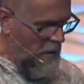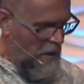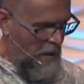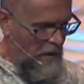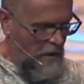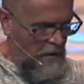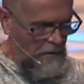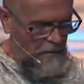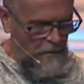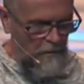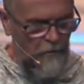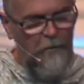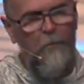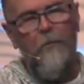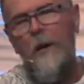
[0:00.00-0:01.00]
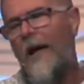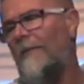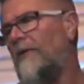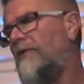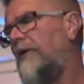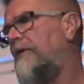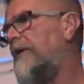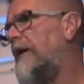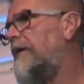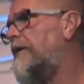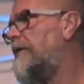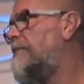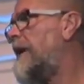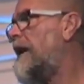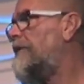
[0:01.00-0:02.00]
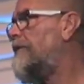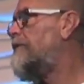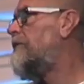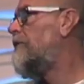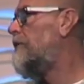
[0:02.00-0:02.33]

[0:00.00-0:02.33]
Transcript: I, I, you know, the Bible says, out of the mouth of